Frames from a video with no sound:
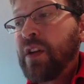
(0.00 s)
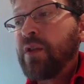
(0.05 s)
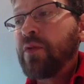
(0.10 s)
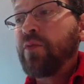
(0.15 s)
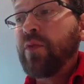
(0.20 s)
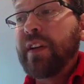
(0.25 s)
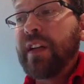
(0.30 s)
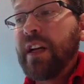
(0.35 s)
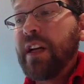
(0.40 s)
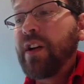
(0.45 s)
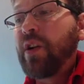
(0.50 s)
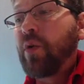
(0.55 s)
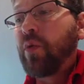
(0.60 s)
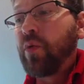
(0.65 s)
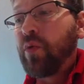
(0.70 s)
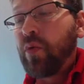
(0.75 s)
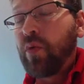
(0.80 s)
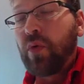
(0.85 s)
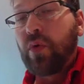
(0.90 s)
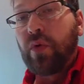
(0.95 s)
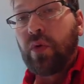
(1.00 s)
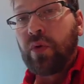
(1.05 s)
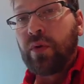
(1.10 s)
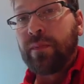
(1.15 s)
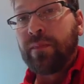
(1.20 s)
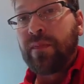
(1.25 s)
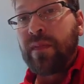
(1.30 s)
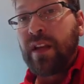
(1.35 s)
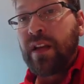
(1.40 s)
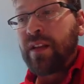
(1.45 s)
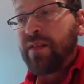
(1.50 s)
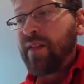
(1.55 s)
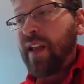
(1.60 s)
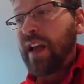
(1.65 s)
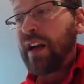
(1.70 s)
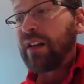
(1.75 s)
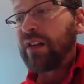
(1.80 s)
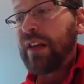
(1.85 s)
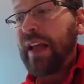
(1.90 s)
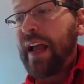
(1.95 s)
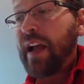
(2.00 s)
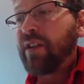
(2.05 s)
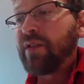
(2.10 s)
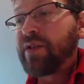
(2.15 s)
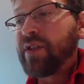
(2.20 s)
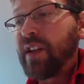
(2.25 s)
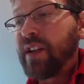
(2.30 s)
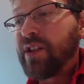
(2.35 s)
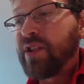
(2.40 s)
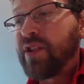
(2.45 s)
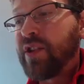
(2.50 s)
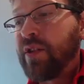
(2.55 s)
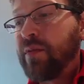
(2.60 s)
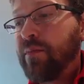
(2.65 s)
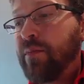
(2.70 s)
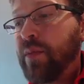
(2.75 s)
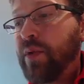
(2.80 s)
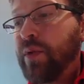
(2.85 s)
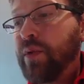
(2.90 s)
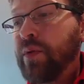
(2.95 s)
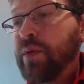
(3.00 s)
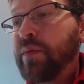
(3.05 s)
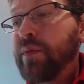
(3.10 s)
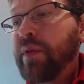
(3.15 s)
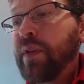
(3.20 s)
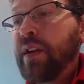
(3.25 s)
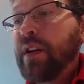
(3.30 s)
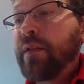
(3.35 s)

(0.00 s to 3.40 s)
we need a rule that allows us to move